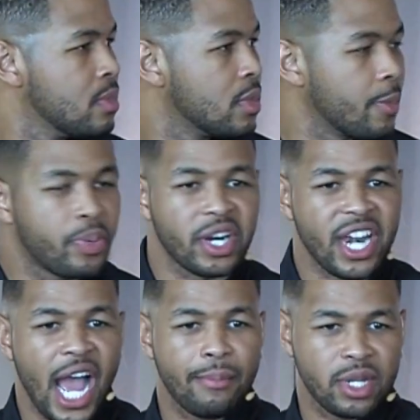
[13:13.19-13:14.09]
they put a
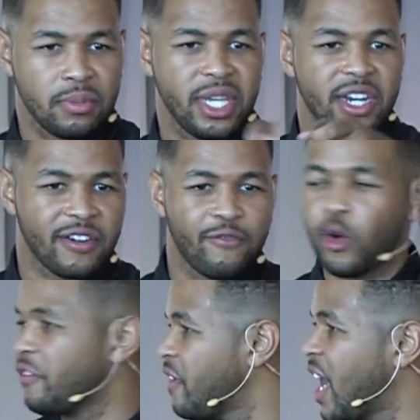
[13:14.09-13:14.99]
9mm and a
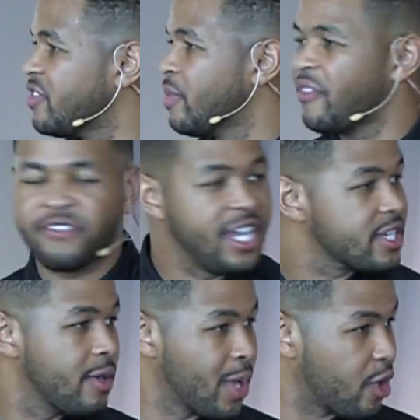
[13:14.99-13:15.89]
.45 in my face
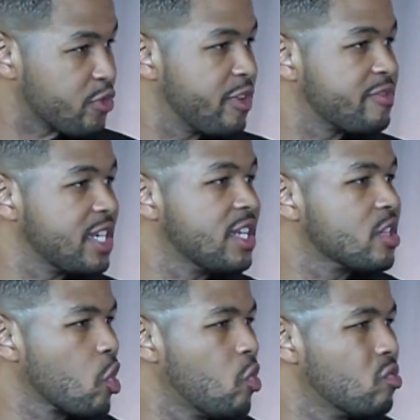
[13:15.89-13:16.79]
when I was 15
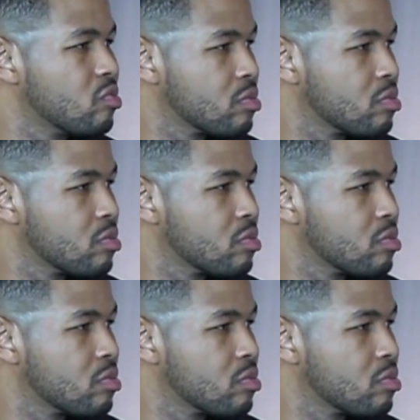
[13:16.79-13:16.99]
years old.